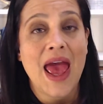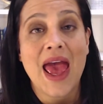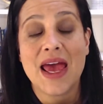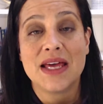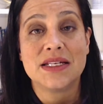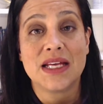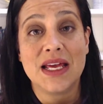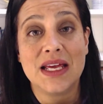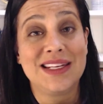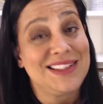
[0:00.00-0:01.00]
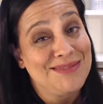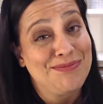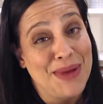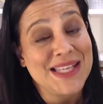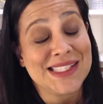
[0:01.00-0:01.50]
And it
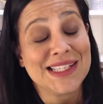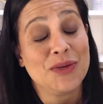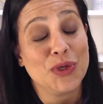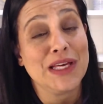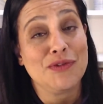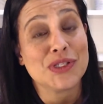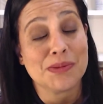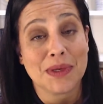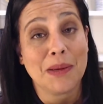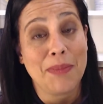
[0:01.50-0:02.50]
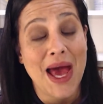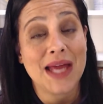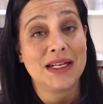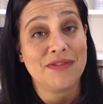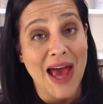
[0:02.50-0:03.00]
basically will give you some
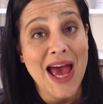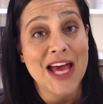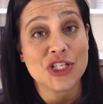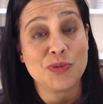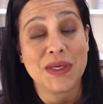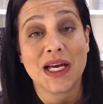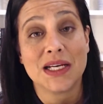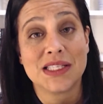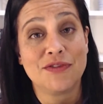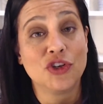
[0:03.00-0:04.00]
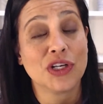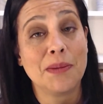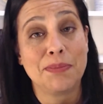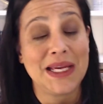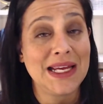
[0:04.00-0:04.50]
competitive edge, because if you're
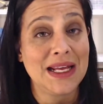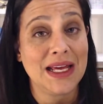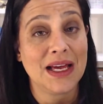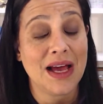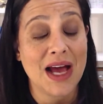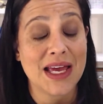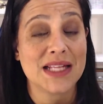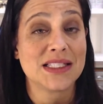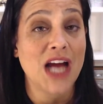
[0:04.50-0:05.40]
competing against